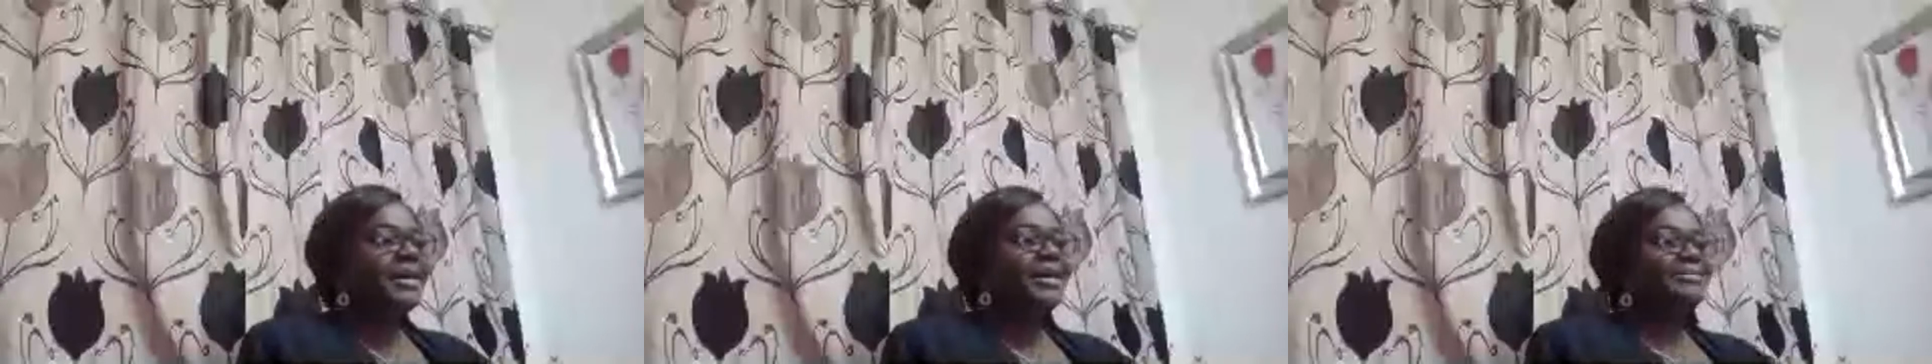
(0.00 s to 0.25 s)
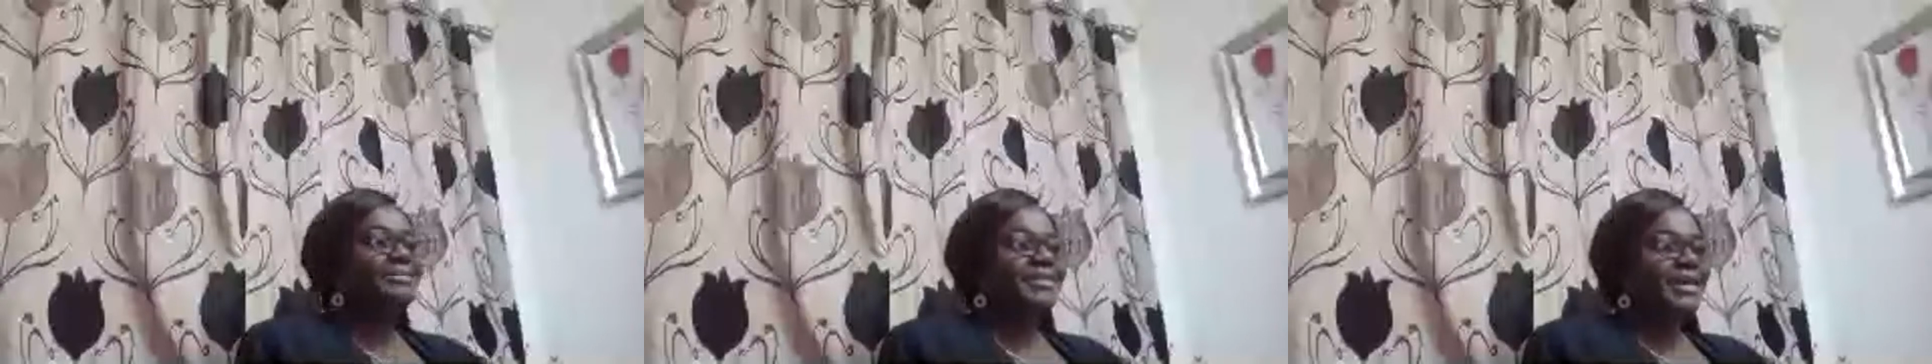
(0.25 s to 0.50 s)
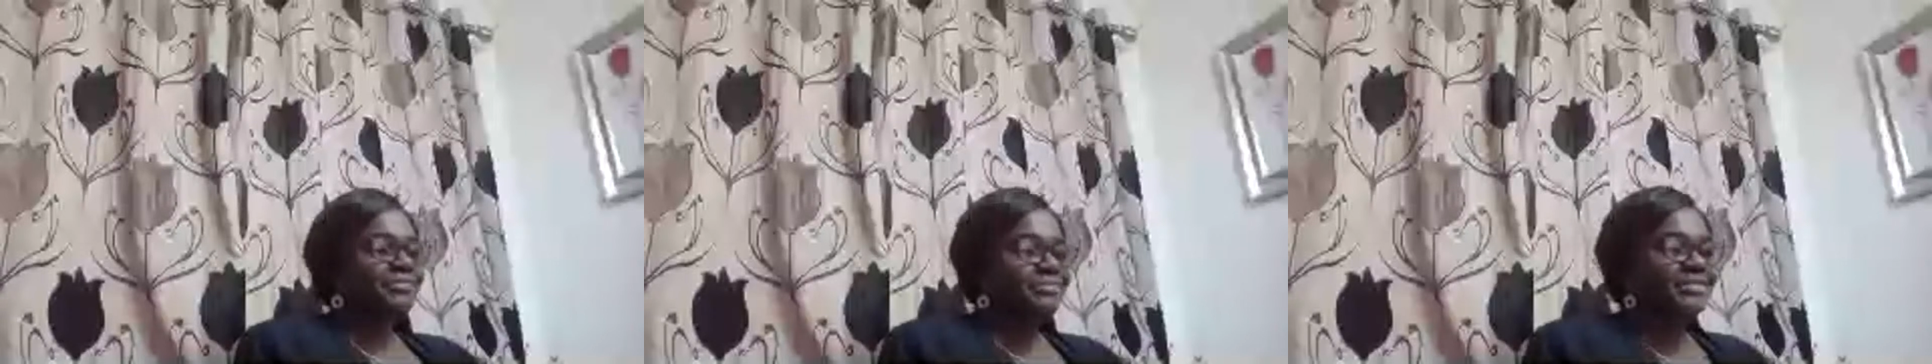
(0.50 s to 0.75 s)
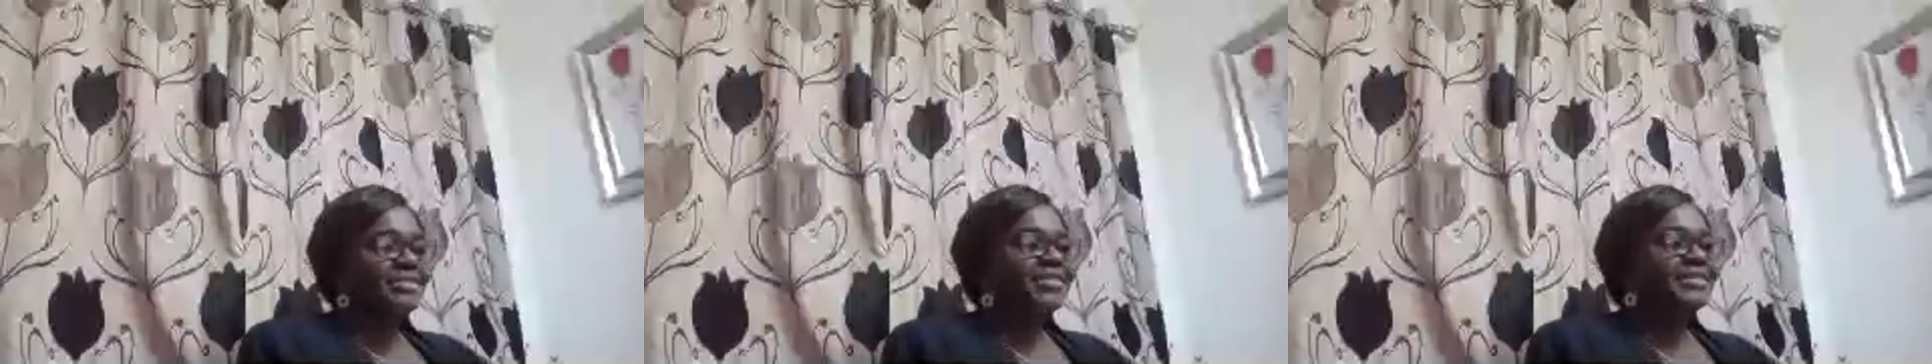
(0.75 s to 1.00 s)
I really
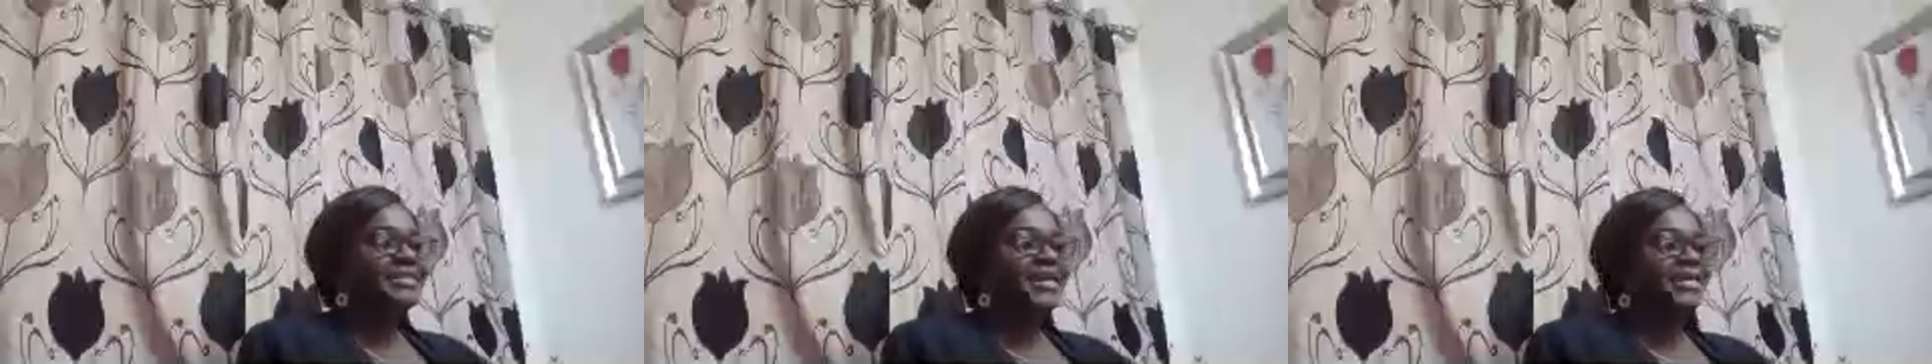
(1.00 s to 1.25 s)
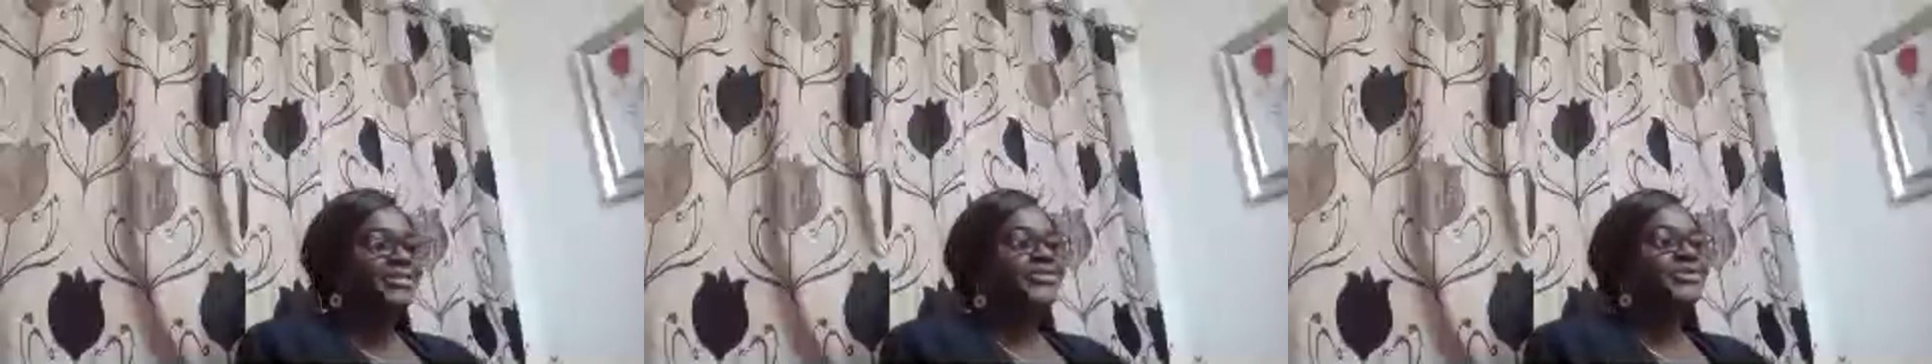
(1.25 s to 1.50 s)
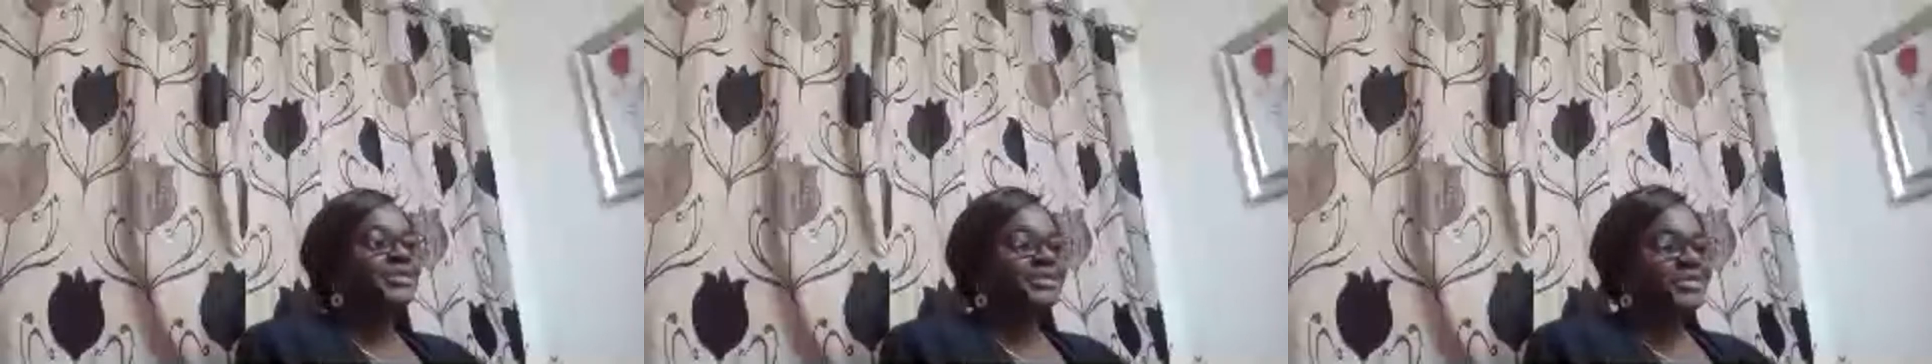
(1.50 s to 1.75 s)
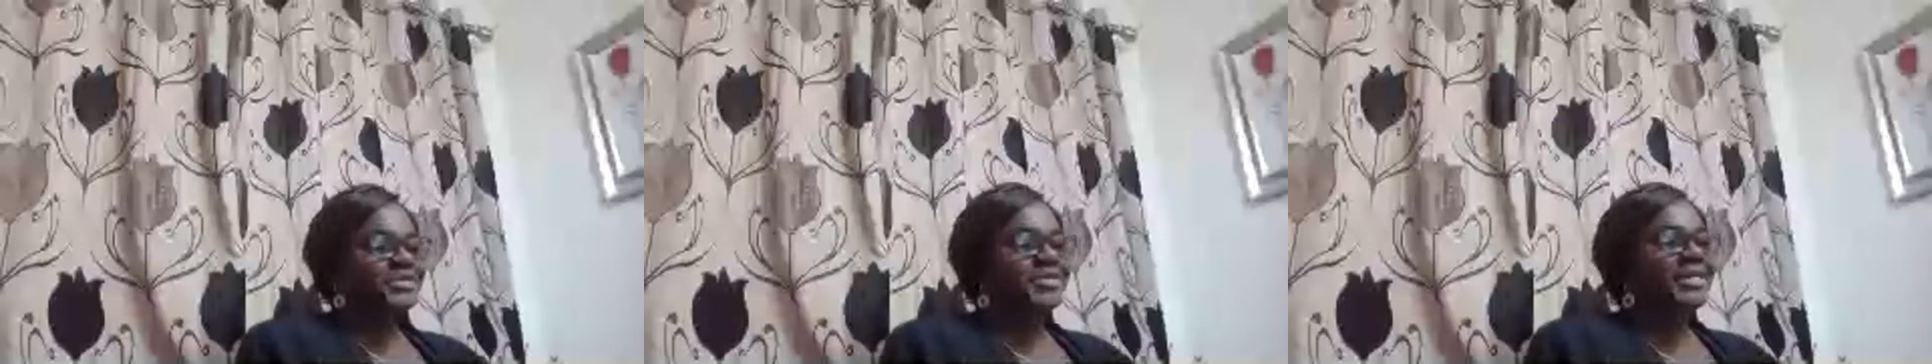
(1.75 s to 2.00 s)
appreciate it. I
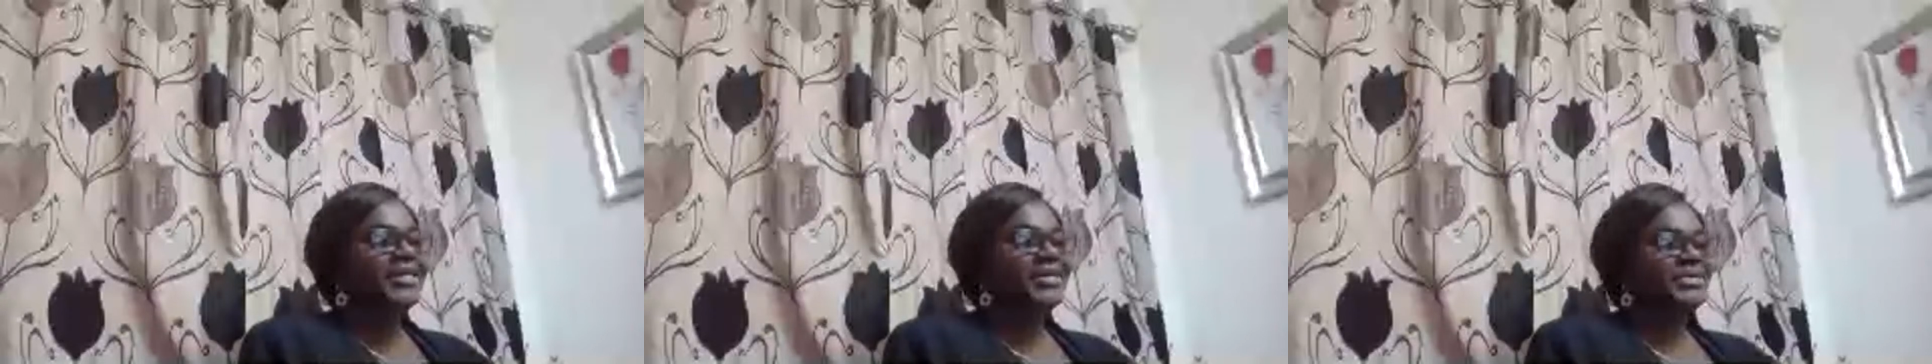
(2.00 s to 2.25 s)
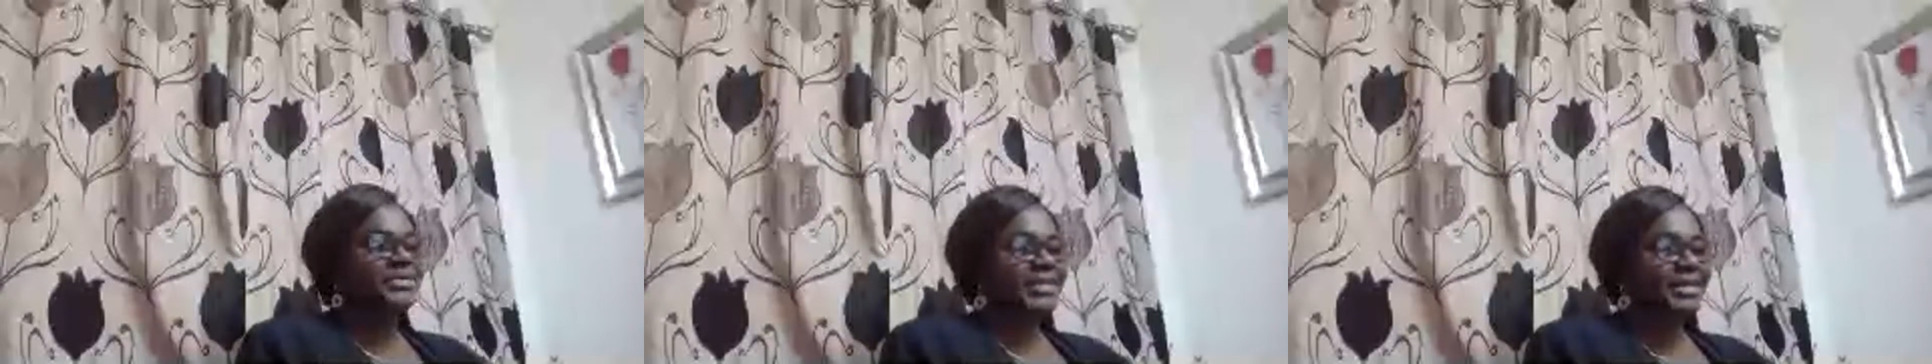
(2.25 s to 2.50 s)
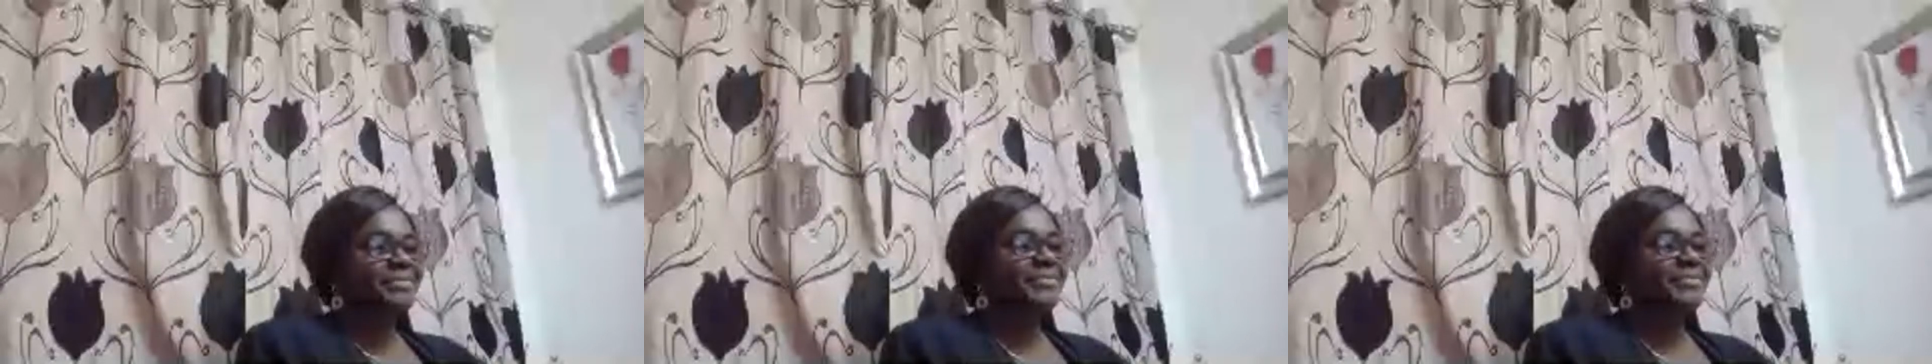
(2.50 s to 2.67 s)
trust you. Thank you, sir.